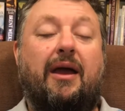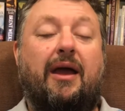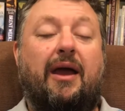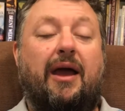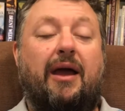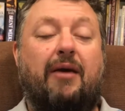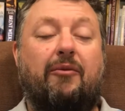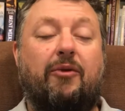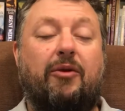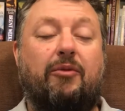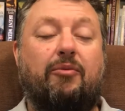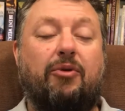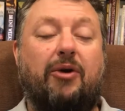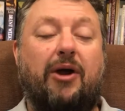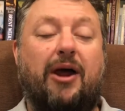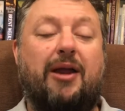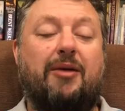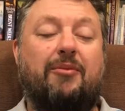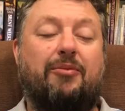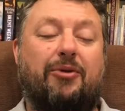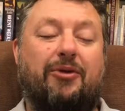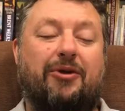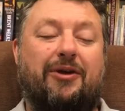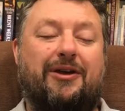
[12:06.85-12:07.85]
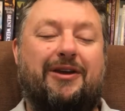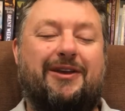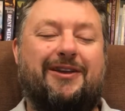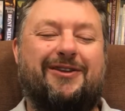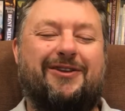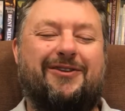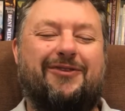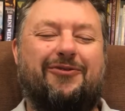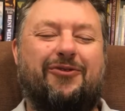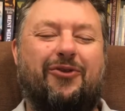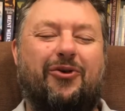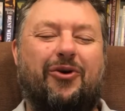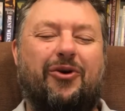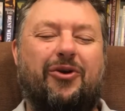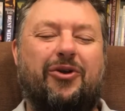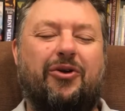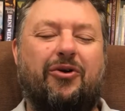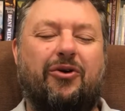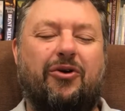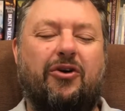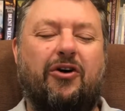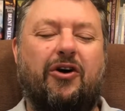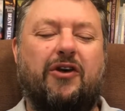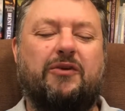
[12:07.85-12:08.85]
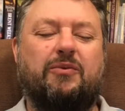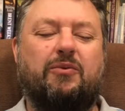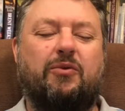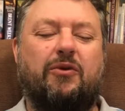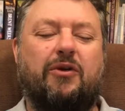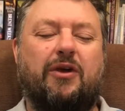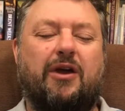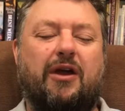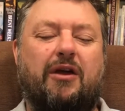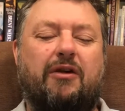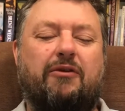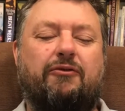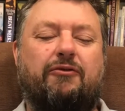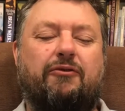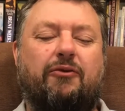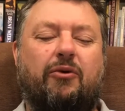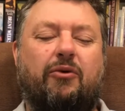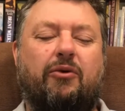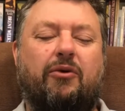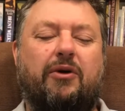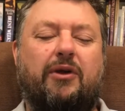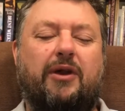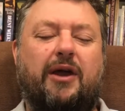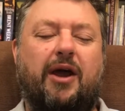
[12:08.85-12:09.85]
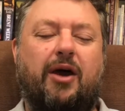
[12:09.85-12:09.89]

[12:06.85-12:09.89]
And we pray, please, for Your gospel to go forward.